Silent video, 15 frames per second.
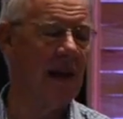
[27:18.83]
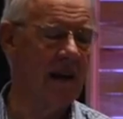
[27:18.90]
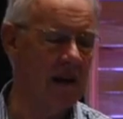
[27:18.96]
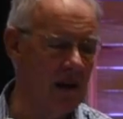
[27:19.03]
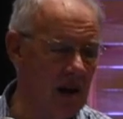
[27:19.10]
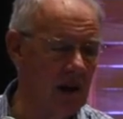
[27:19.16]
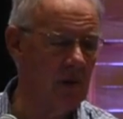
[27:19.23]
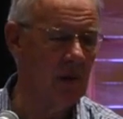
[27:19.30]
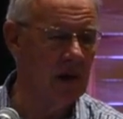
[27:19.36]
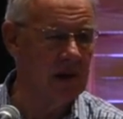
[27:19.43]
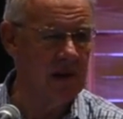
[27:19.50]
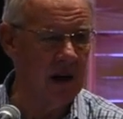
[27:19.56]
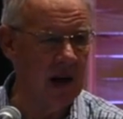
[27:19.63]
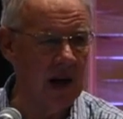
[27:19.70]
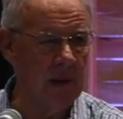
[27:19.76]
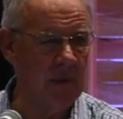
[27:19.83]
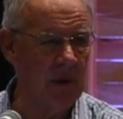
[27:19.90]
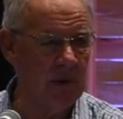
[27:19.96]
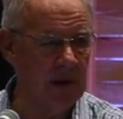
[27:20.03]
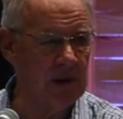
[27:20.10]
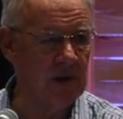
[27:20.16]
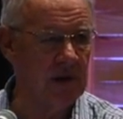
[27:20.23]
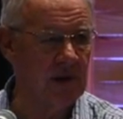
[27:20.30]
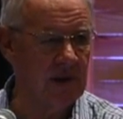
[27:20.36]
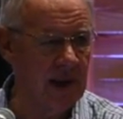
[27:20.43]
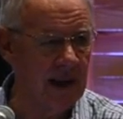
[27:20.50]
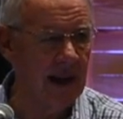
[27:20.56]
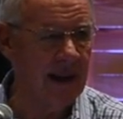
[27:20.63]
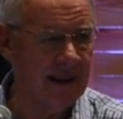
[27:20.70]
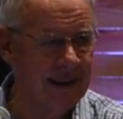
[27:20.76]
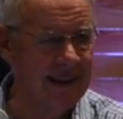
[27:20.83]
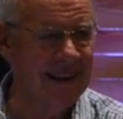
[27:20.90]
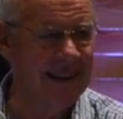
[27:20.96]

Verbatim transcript: And likewise, I am a wretched sinner